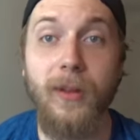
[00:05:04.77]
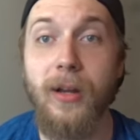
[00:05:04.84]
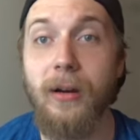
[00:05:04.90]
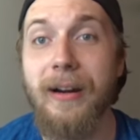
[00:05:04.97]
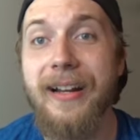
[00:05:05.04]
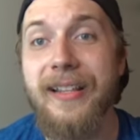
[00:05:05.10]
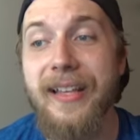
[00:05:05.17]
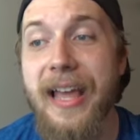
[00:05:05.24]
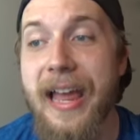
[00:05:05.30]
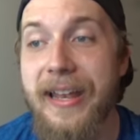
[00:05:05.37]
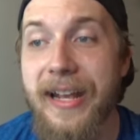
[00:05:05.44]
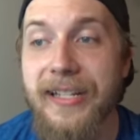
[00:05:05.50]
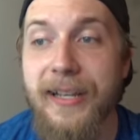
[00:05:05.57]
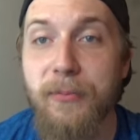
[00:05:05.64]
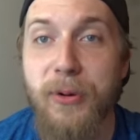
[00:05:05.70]
Alright,
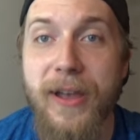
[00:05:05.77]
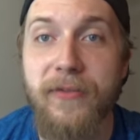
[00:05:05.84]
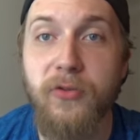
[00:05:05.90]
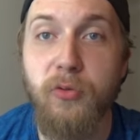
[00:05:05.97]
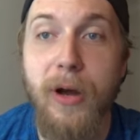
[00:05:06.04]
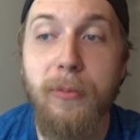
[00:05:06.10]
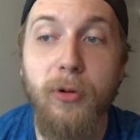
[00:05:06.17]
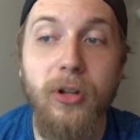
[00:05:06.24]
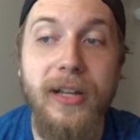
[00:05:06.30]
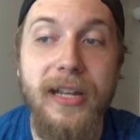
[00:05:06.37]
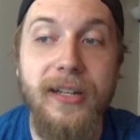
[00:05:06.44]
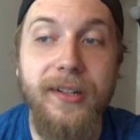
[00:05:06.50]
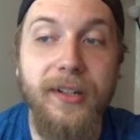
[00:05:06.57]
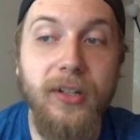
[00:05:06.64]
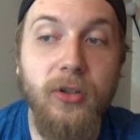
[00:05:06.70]
next up we have Dwebble
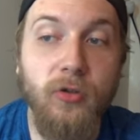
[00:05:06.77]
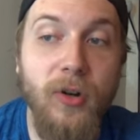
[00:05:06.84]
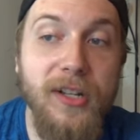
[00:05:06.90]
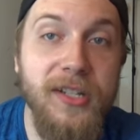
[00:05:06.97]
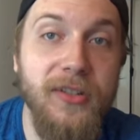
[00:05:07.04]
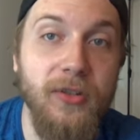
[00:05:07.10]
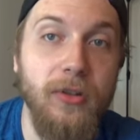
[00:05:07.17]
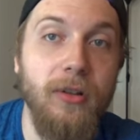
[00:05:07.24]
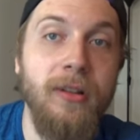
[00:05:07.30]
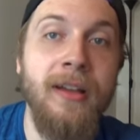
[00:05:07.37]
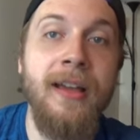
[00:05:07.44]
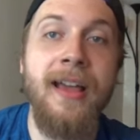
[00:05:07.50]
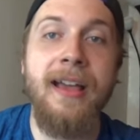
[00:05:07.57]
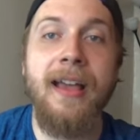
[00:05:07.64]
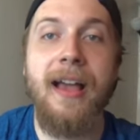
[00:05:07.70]
and Crustle.
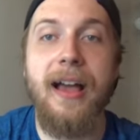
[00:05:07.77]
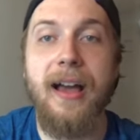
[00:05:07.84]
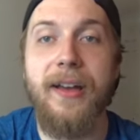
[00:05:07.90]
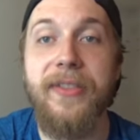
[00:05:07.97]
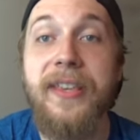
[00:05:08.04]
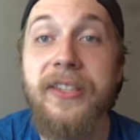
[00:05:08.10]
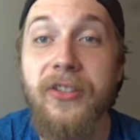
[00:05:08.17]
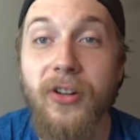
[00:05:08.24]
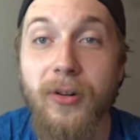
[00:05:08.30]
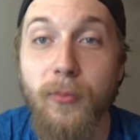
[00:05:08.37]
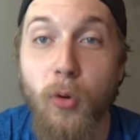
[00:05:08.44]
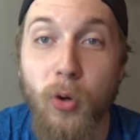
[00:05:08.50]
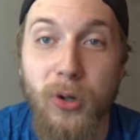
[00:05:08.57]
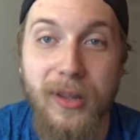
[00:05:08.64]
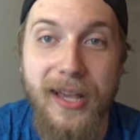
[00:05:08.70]
These are
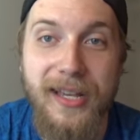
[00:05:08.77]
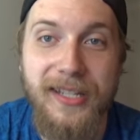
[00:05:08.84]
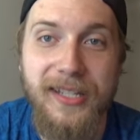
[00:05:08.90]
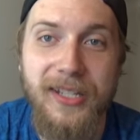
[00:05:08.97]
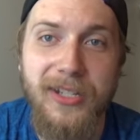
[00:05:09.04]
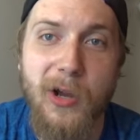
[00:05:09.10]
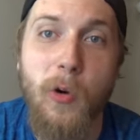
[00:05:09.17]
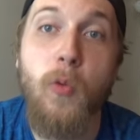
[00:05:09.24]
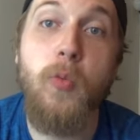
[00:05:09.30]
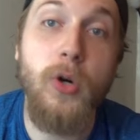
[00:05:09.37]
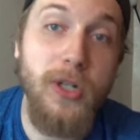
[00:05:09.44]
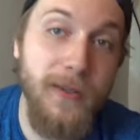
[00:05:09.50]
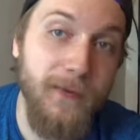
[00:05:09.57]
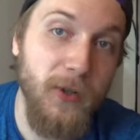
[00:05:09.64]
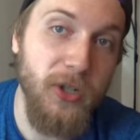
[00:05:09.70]
more or less
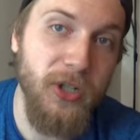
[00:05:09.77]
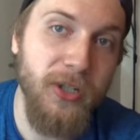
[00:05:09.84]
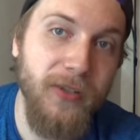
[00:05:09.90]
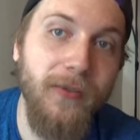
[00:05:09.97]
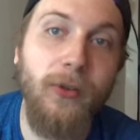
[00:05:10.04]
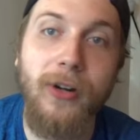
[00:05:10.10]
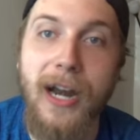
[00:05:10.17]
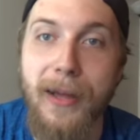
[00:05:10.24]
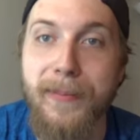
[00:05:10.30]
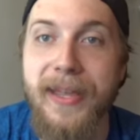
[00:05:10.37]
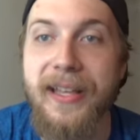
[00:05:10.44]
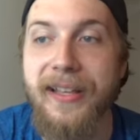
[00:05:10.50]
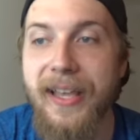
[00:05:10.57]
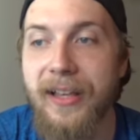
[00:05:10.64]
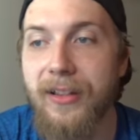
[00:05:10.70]
worse versions of Krabby
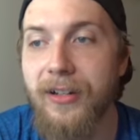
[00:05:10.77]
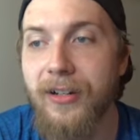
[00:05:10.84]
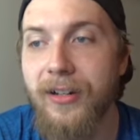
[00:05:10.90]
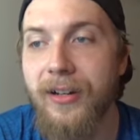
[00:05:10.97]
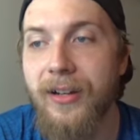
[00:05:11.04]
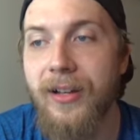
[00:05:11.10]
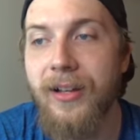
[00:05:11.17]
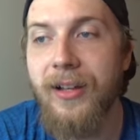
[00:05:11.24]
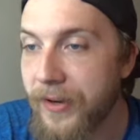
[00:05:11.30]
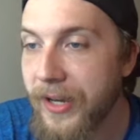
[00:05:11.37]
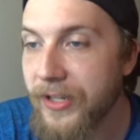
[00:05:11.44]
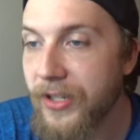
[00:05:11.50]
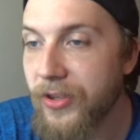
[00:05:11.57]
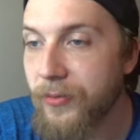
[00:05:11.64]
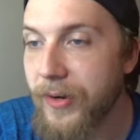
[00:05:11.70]
and Kingler. The
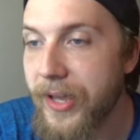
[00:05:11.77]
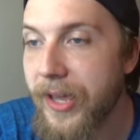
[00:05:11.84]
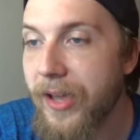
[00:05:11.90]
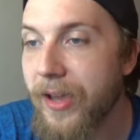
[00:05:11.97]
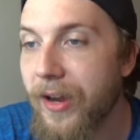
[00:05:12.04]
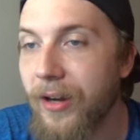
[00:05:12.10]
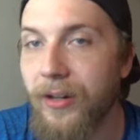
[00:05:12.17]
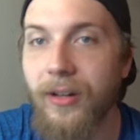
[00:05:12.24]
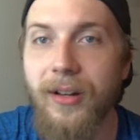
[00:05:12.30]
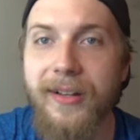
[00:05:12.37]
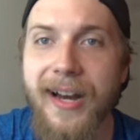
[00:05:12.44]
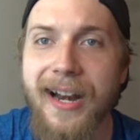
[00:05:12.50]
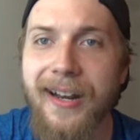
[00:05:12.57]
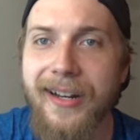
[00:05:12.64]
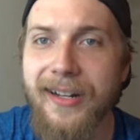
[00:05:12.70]
next three are
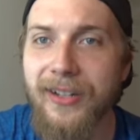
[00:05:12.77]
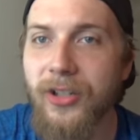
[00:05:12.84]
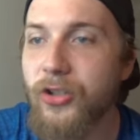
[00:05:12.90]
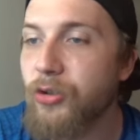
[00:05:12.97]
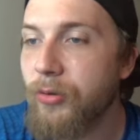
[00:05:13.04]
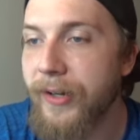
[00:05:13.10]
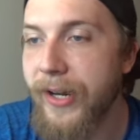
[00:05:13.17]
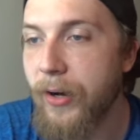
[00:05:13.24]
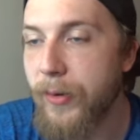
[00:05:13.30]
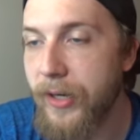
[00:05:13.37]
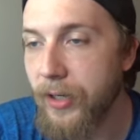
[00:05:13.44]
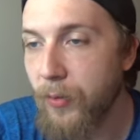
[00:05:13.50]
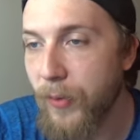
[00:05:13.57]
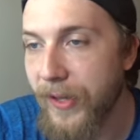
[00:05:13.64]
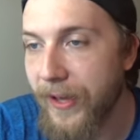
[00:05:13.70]
kind of like a little trio
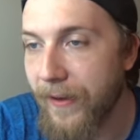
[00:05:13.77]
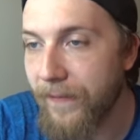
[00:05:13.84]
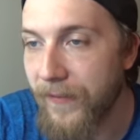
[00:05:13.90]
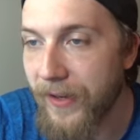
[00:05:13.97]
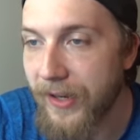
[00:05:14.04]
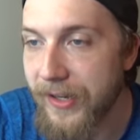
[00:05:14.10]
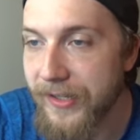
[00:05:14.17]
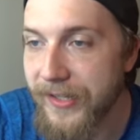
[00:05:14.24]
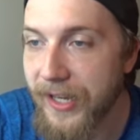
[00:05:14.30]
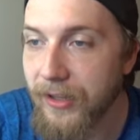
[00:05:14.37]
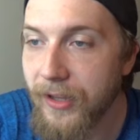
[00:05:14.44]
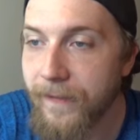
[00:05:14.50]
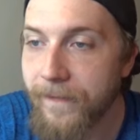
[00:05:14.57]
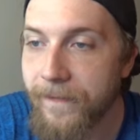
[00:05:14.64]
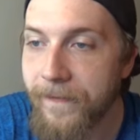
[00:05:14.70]
here. We have
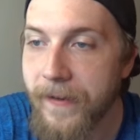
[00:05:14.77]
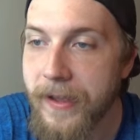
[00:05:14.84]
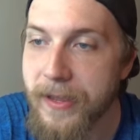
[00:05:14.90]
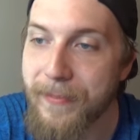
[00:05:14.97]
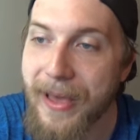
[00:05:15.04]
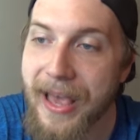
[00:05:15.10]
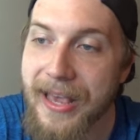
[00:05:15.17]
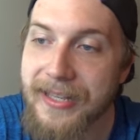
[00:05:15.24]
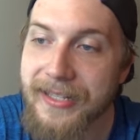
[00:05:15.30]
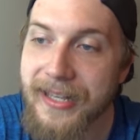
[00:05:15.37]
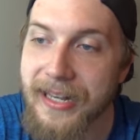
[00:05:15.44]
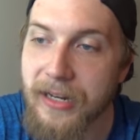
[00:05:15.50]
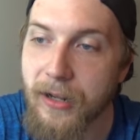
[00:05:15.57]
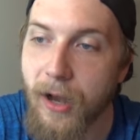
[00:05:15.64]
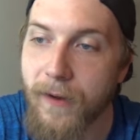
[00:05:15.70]
Sigilyph,
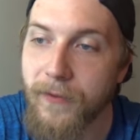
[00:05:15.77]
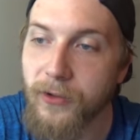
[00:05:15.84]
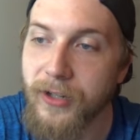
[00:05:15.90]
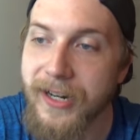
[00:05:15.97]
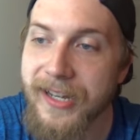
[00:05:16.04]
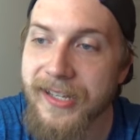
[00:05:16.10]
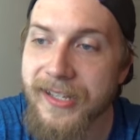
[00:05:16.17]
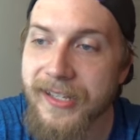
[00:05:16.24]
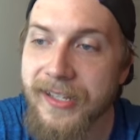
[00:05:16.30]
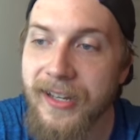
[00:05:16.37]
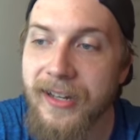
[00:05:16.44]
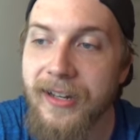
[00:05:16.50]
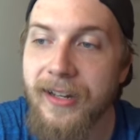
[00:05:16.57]
Yamask, and Cofagrigus.